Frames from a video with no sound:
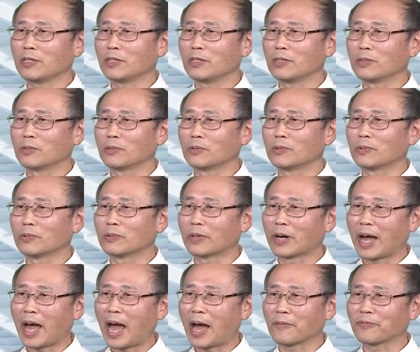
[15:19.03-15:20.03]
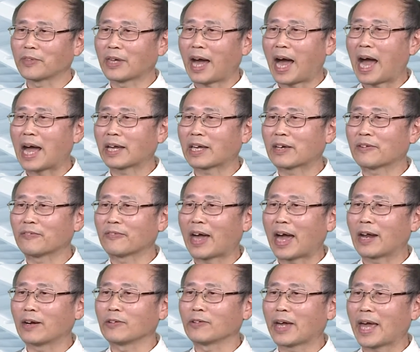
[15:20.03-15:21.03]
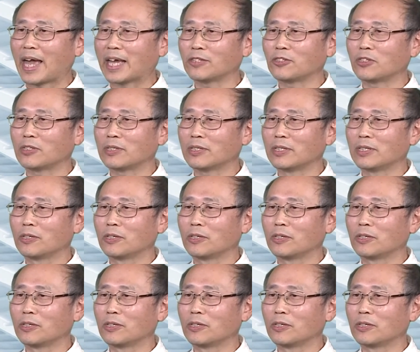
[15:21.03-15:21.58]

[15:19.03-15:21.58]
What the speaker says: you will have the eigenvalue H